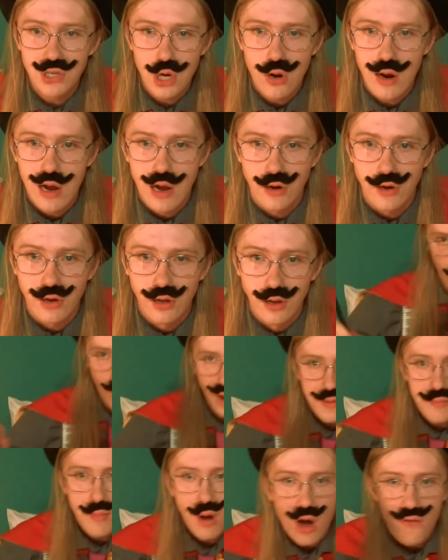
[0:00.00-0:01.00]
your uncle.
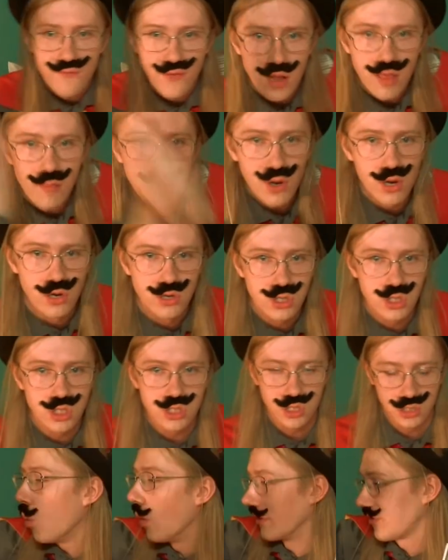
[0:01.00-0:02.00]
1 more for the
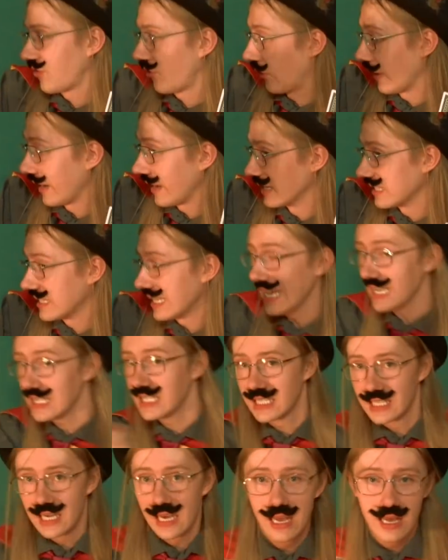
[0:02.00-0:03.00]
books. What trick is
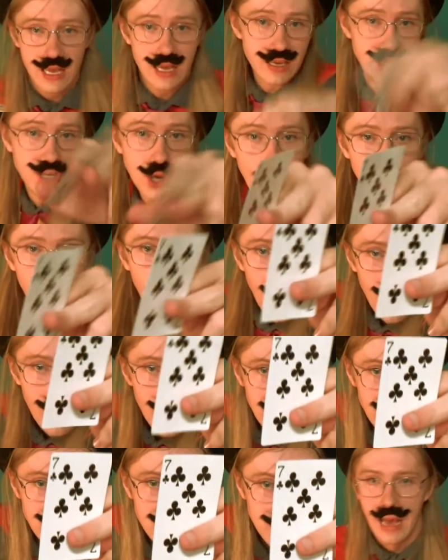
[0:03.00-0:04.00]
this?
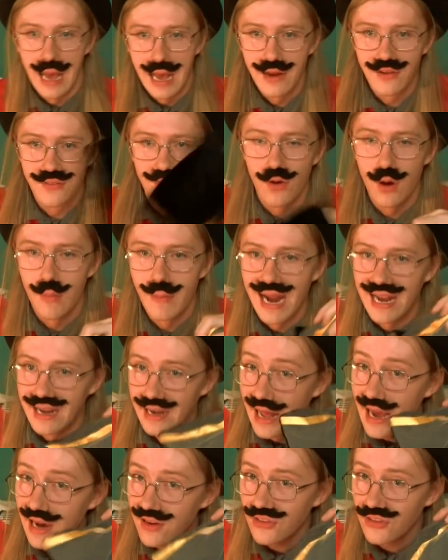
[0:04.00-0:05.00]
Yours. And for my
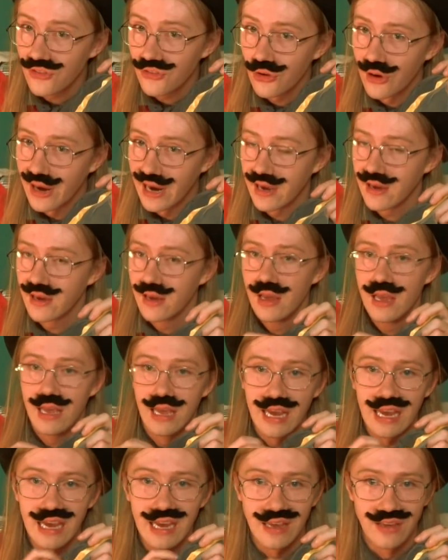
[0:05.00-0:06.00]
next trick
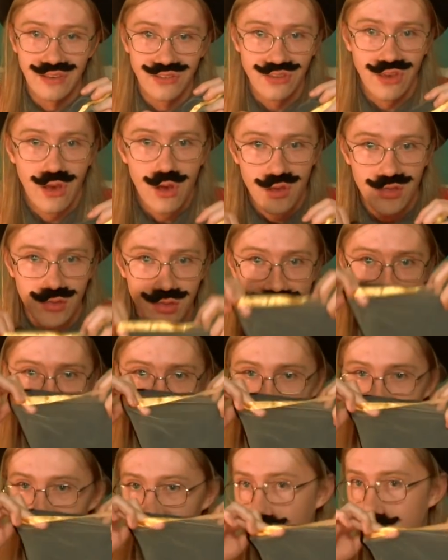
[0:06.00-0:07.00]
is
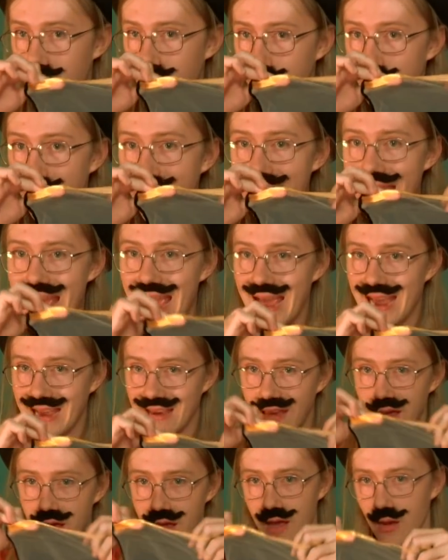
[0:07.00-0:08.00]
this bag,
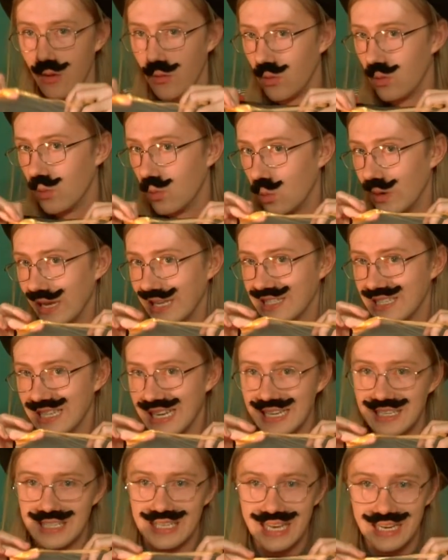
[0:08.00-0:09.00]
which
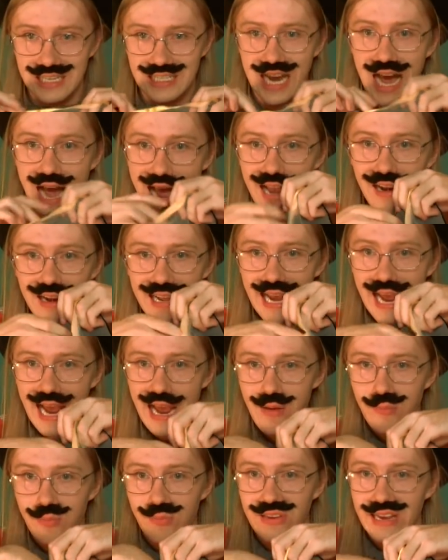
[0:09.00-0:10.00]
is entirely
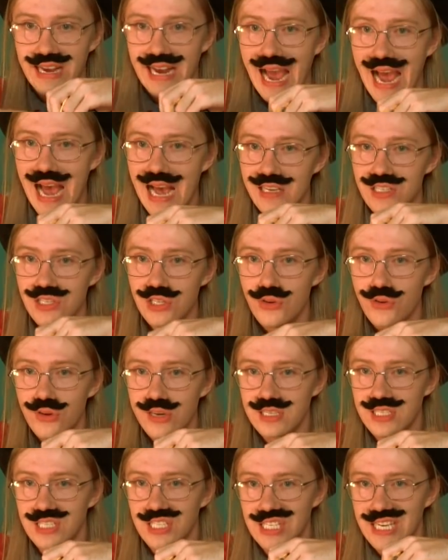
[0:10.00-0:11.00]
empty, as you
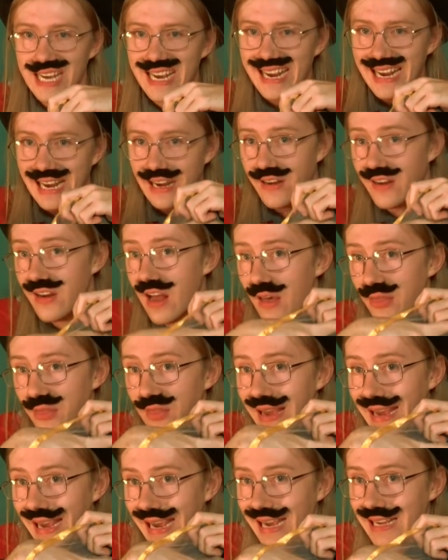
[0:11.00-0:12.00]
can see.
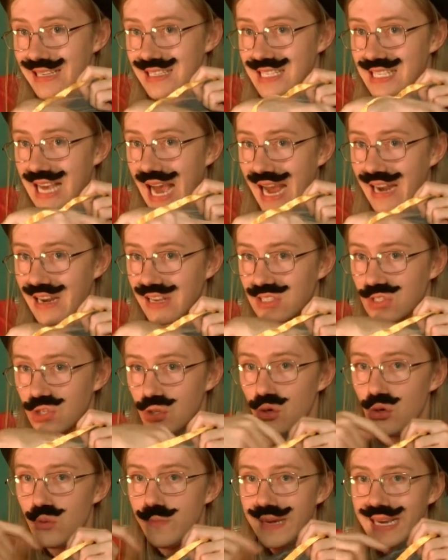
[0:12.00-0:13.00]
Nothing inside it
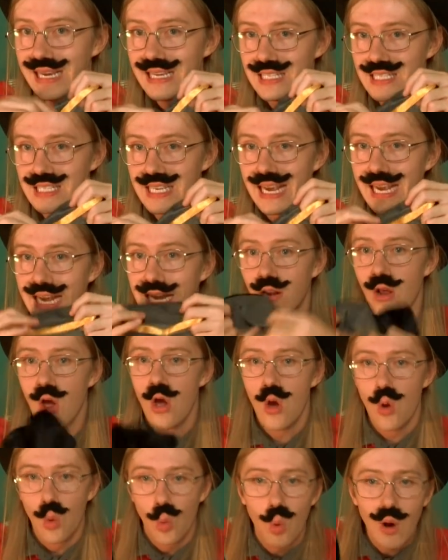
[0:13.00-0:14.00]
to be seen
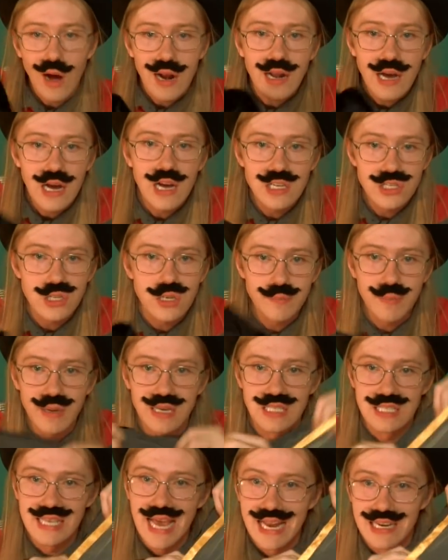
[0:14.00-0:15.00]

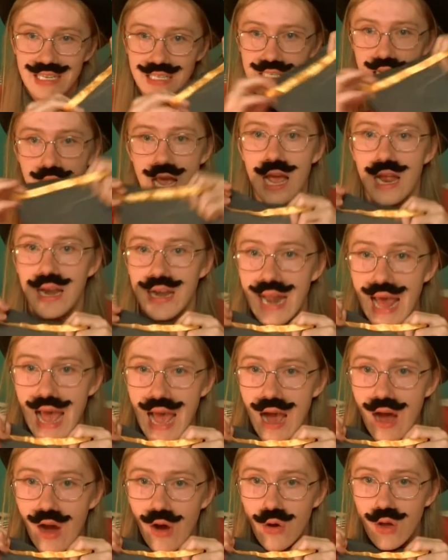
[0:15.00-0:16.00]
100%.
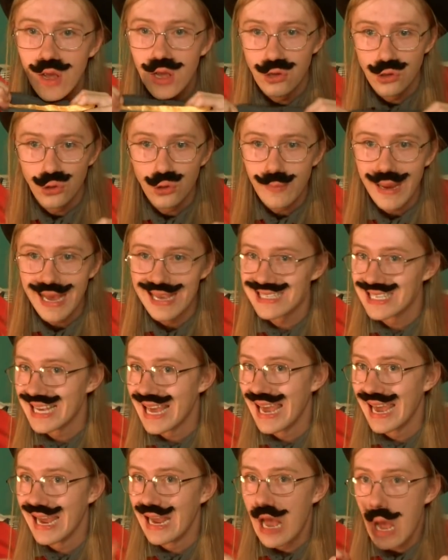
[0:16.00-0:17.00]
Now, you may
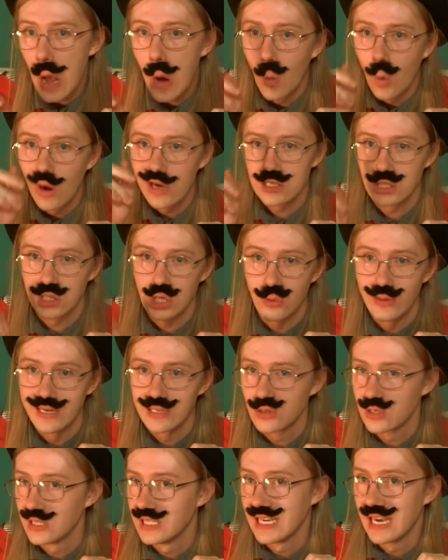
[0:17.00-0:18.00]
say, what's so
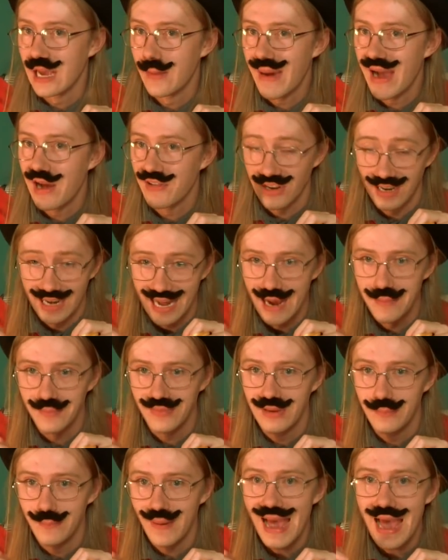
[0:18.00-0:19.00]
interesting about an
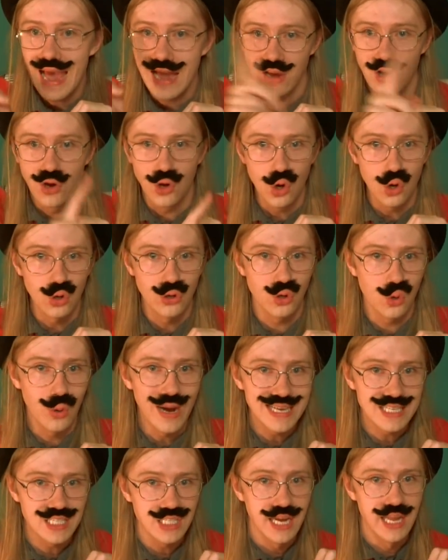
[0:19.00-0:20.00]
empty bag? Good
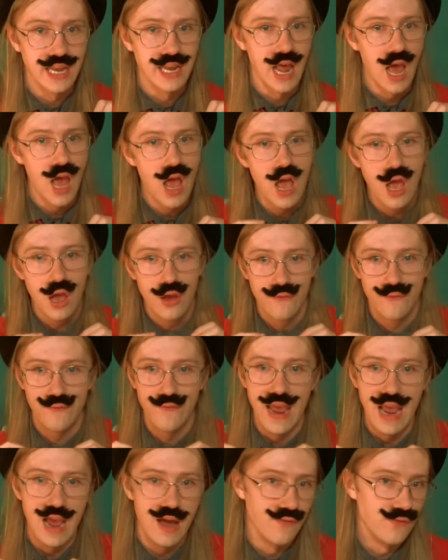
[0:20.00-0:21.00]
question,
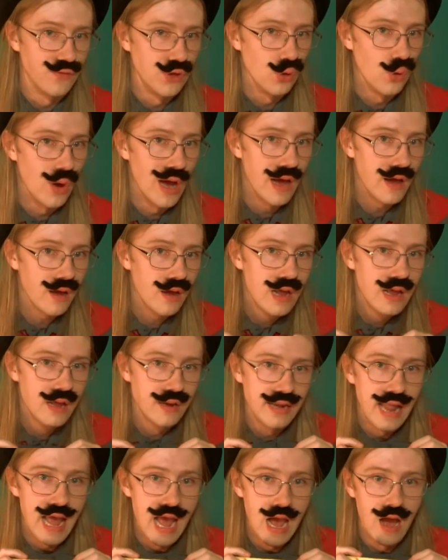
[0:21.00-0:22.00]
fair viewer.
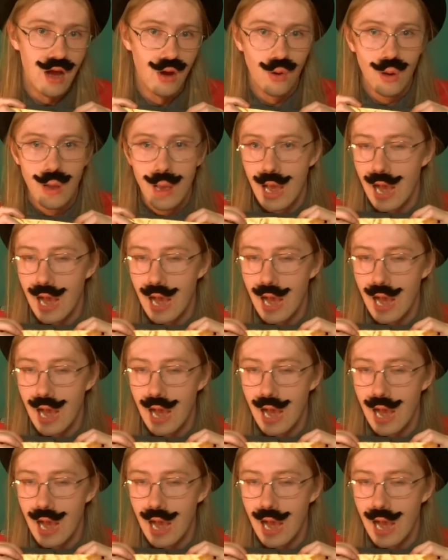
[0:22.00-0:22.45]
Now,